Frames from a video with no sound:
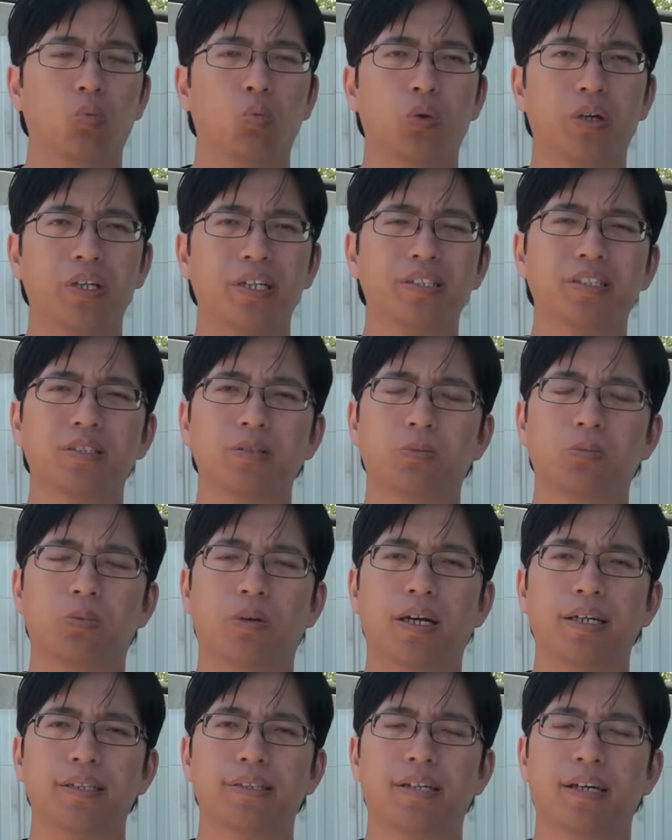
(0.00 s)
when is the
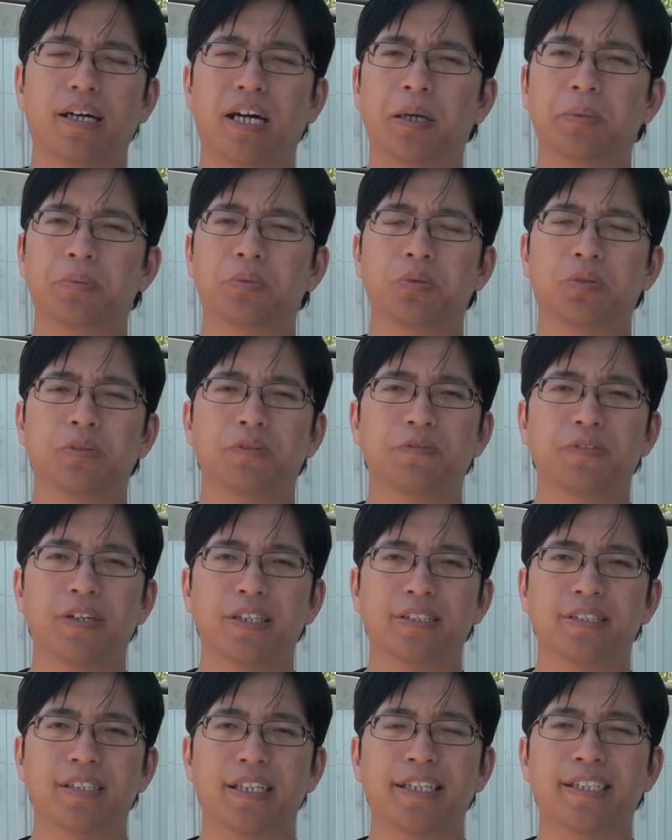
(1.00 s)
right time to
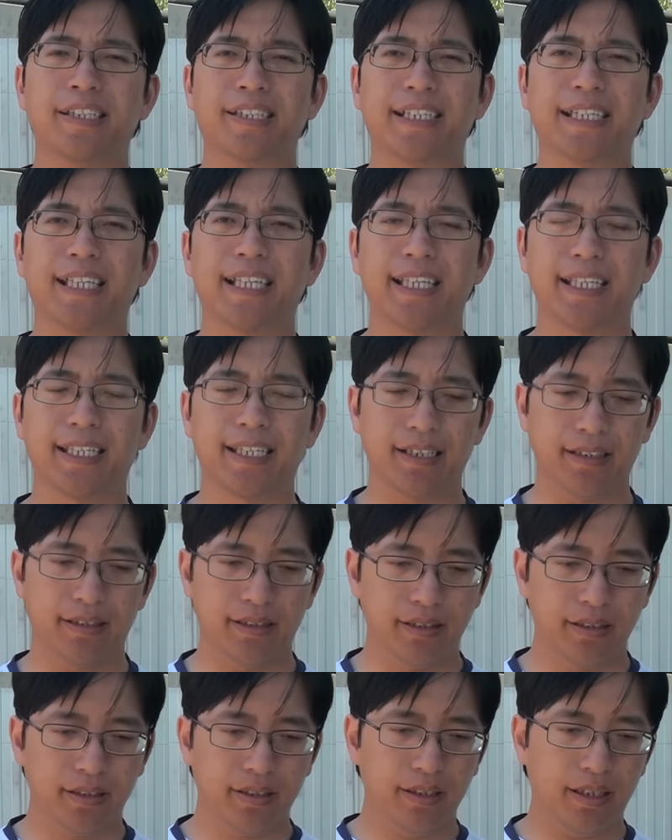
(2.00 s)
invest in a clicker?
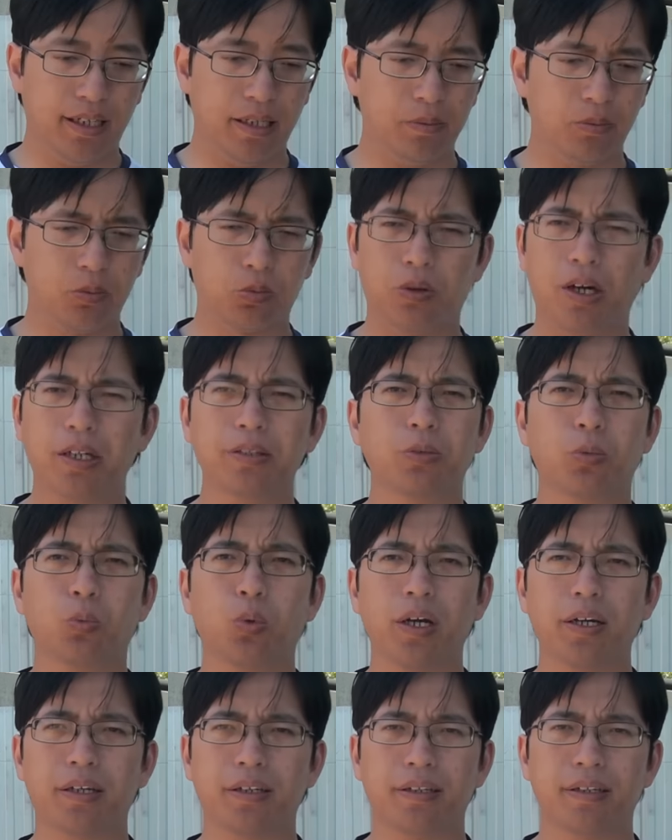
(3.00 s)
Right
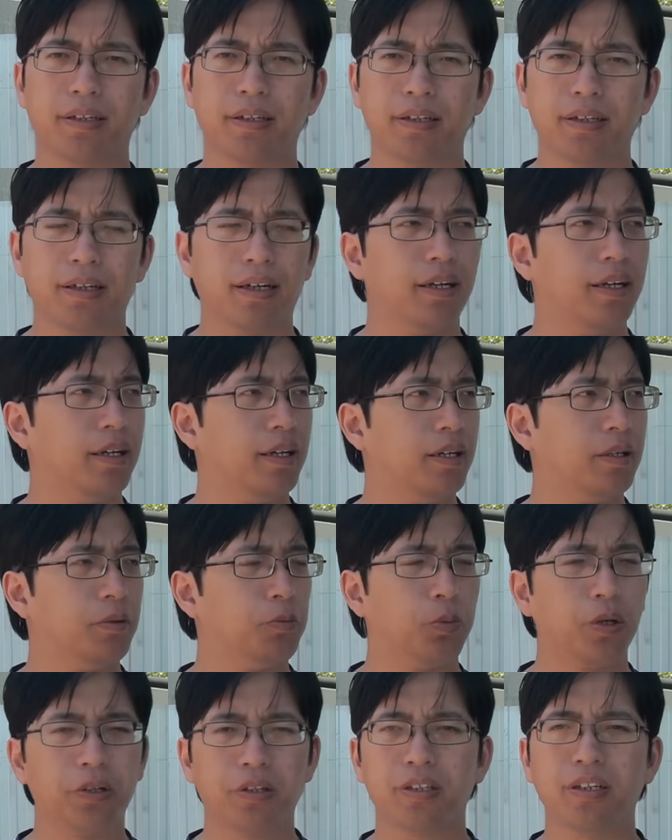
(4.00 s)
away.
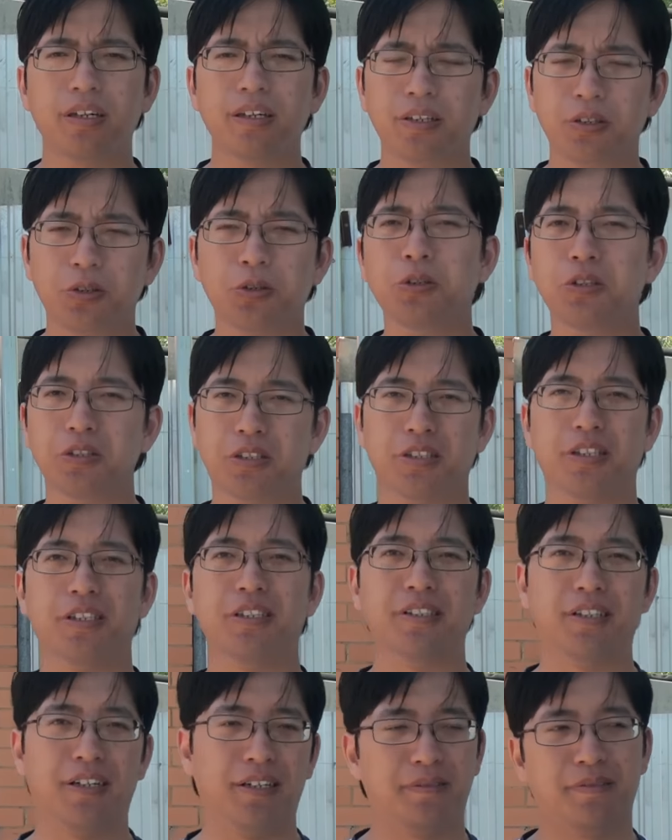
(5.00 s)
Whether you use it or
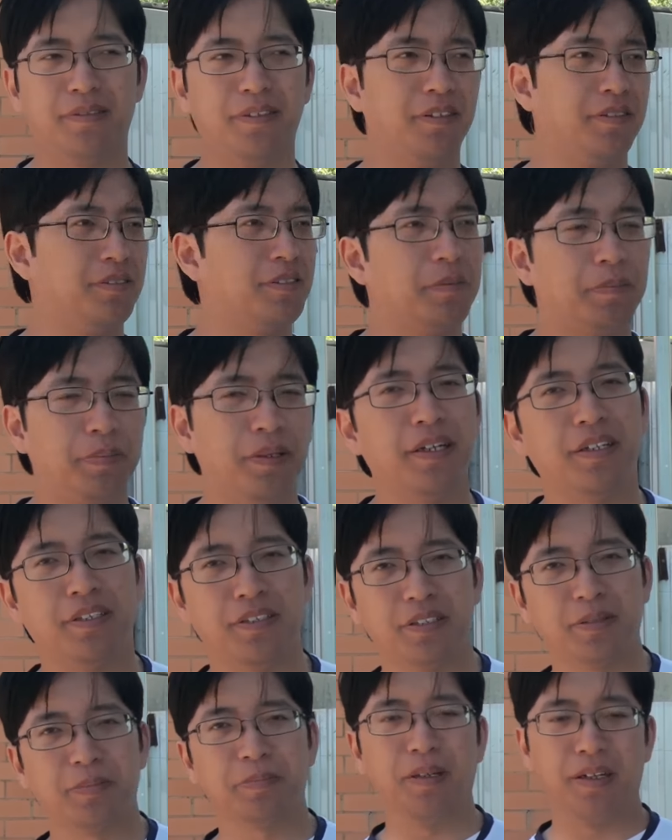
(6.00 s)
not, no, it
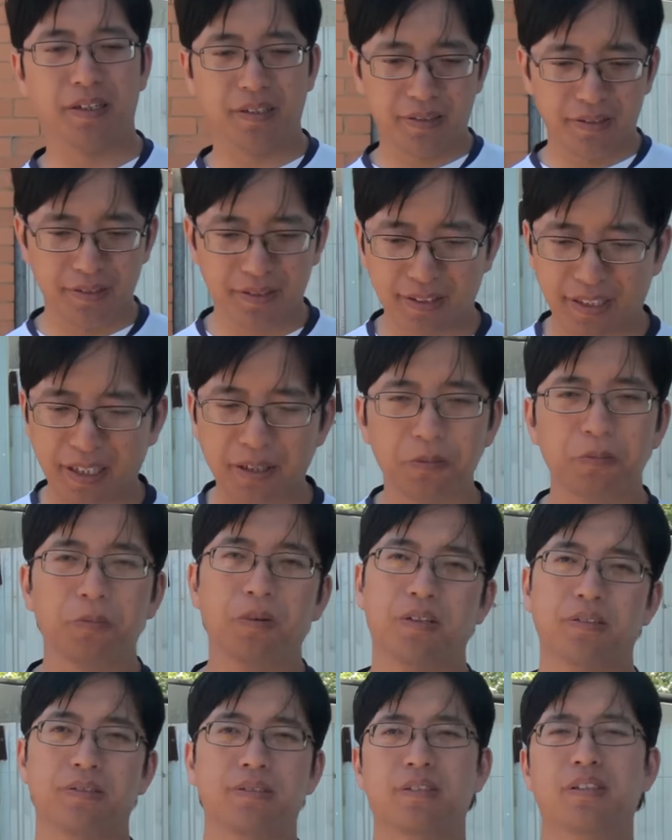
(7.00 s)
depends, but get
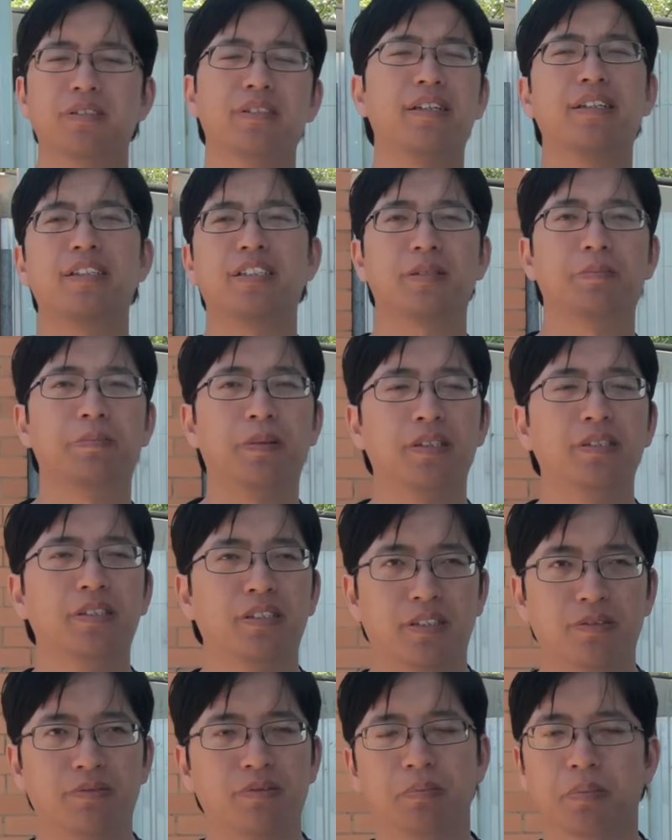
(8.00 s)
one. They're not that
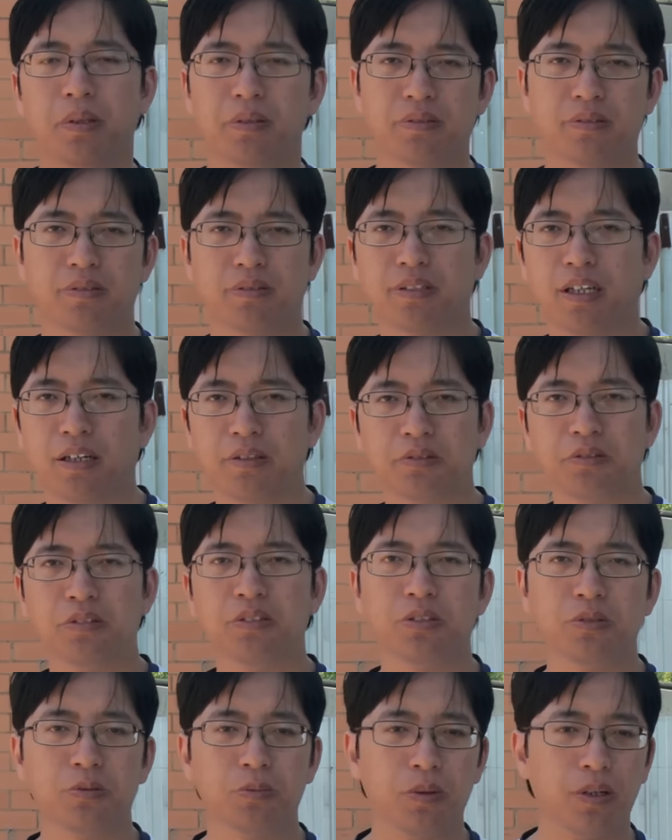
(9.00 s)
expensive. You may also start
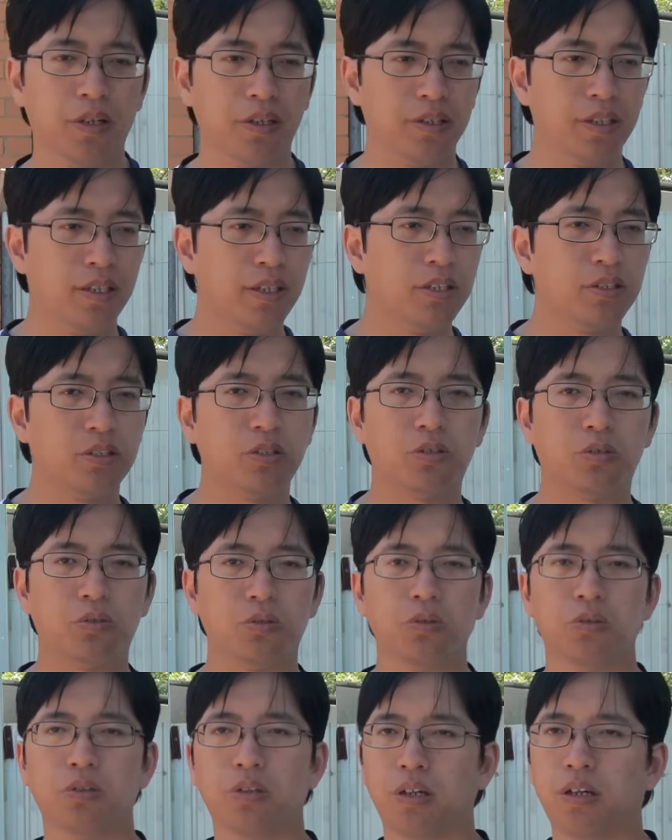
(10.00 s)
using one
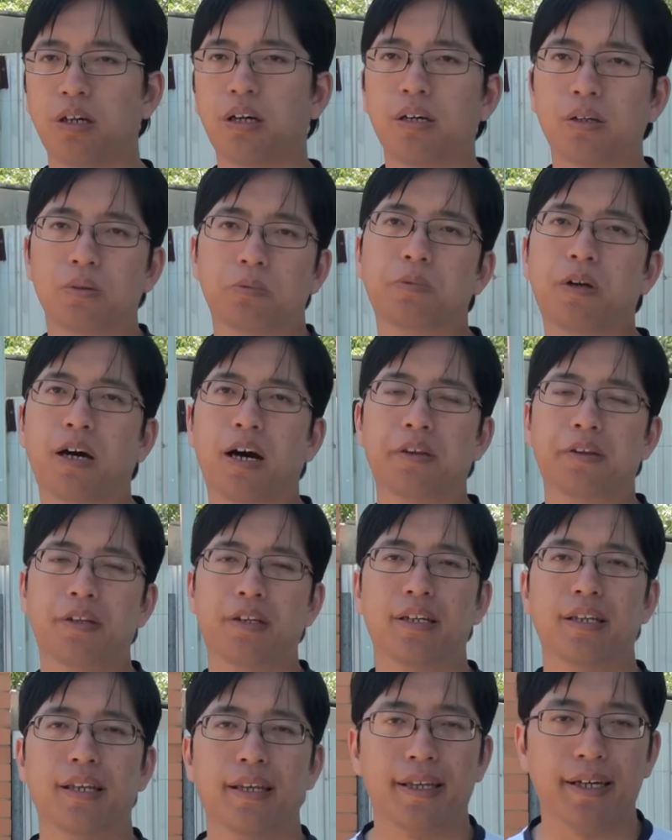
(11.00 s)
sooner rather
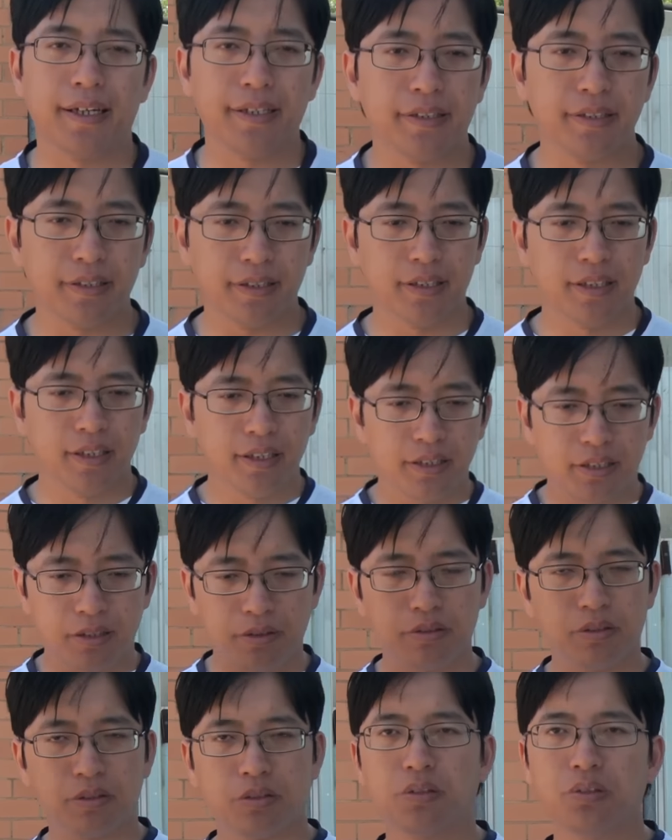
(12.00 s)
than later. There
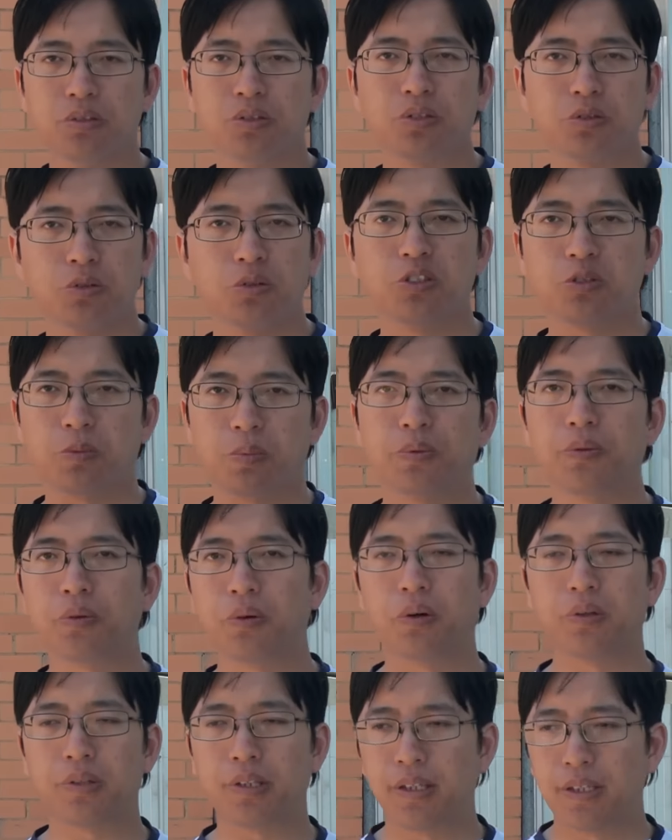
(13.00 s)
are two schools of
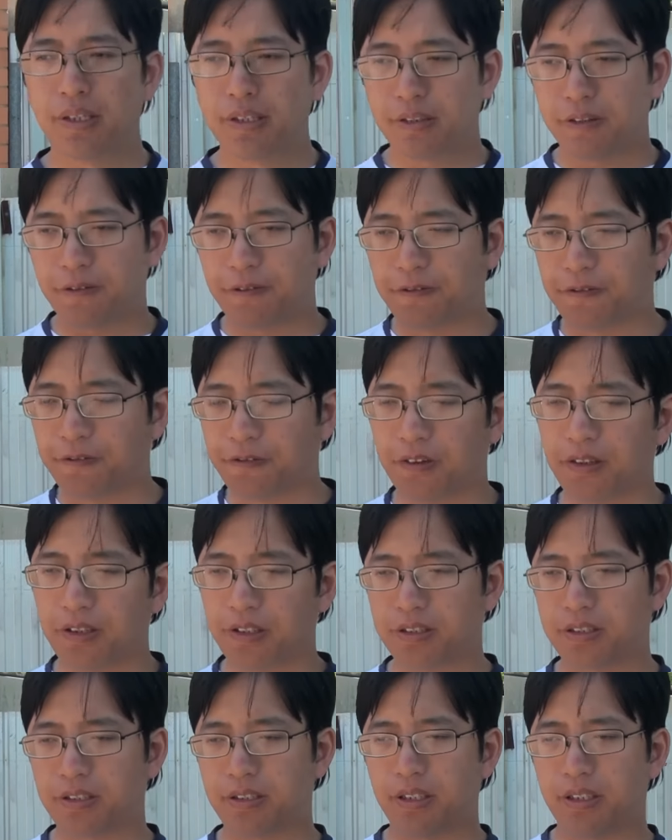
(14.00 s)
thought. The
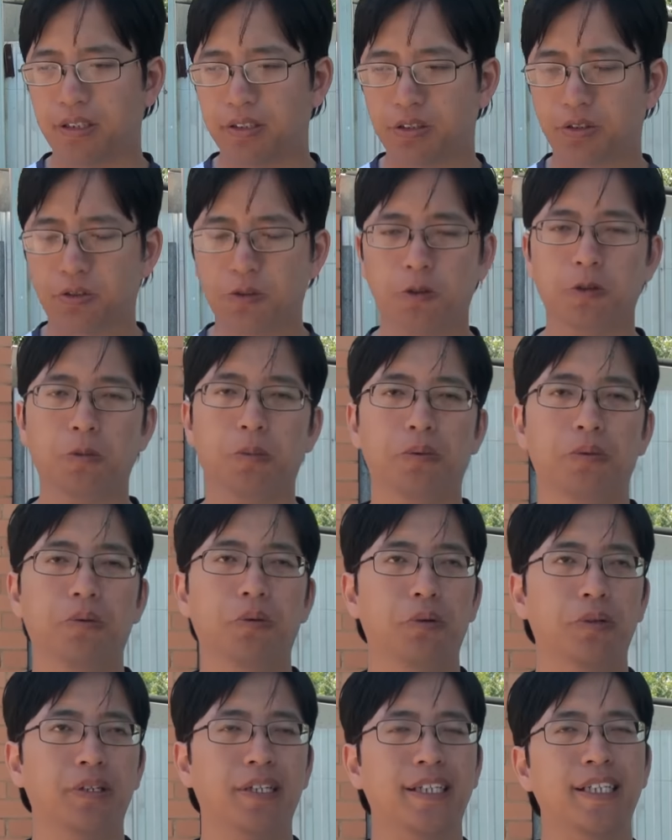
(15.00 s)
first school of
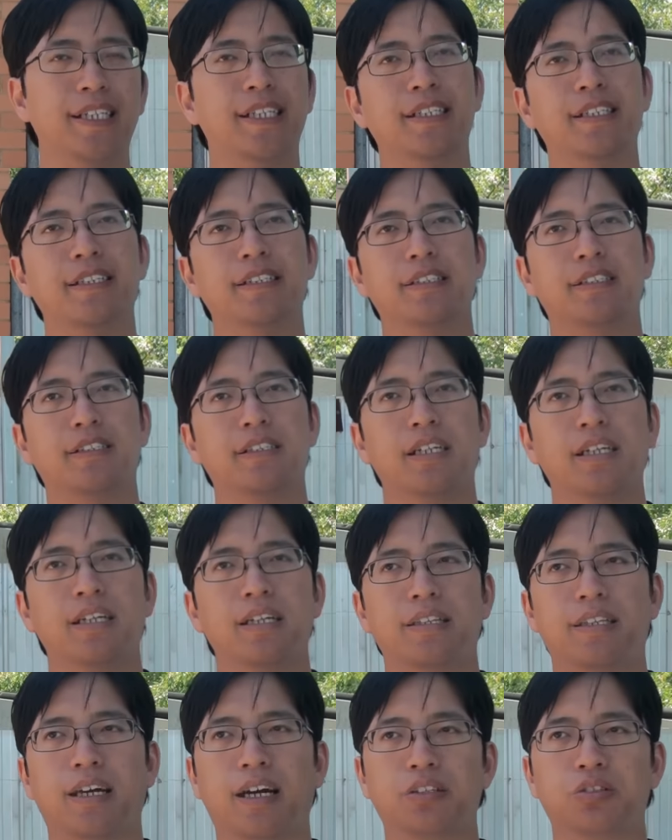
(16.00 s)
thought is
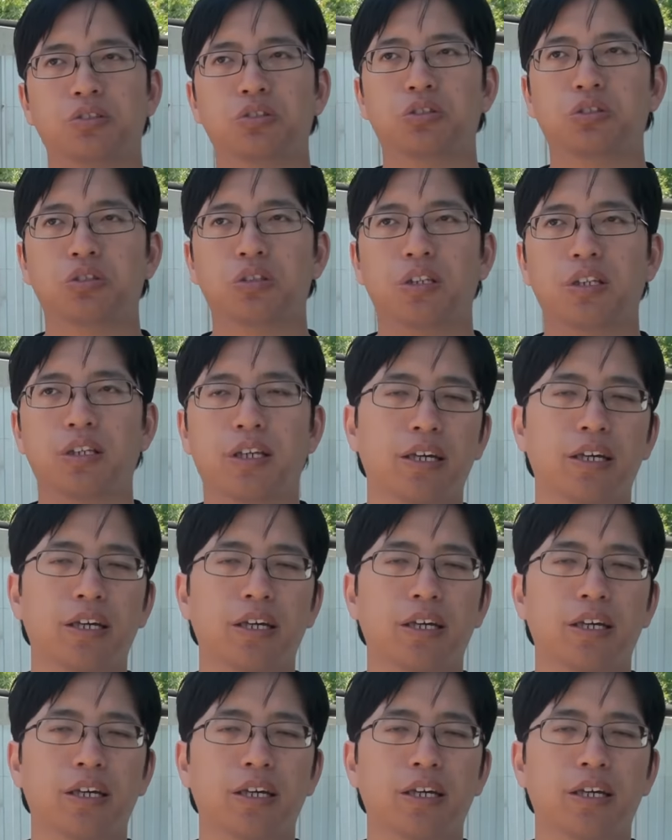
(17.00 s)
that you should